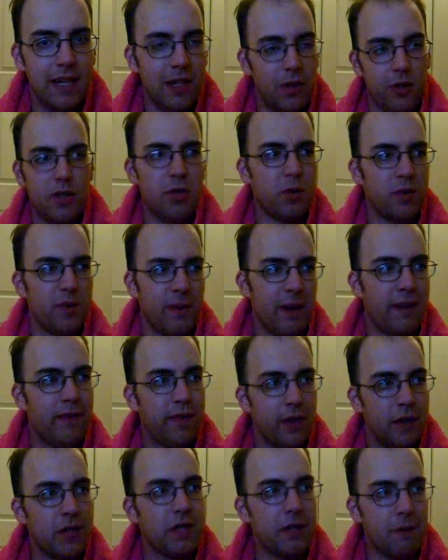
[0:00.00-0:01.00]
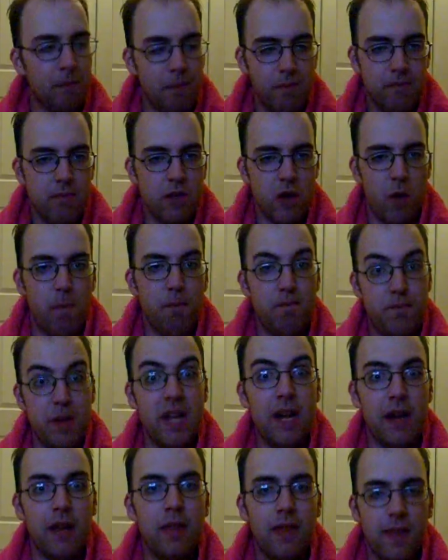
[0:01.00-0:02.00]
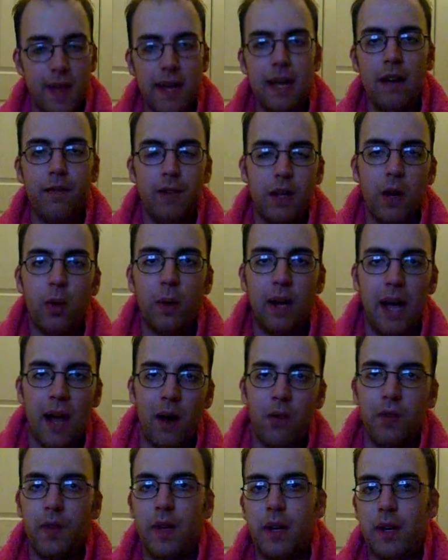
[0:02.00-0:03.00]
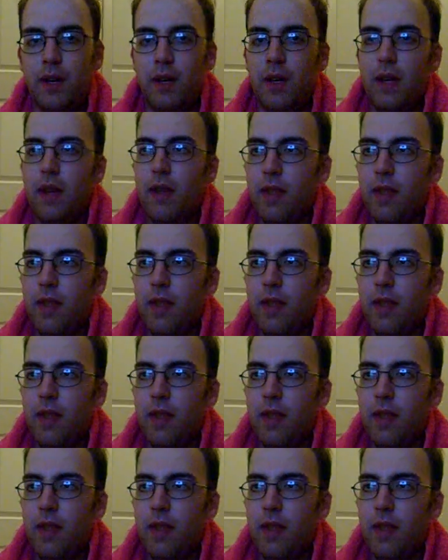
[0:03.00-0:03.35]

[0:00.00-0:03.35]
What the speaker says: This was my first big thing, if you don't count the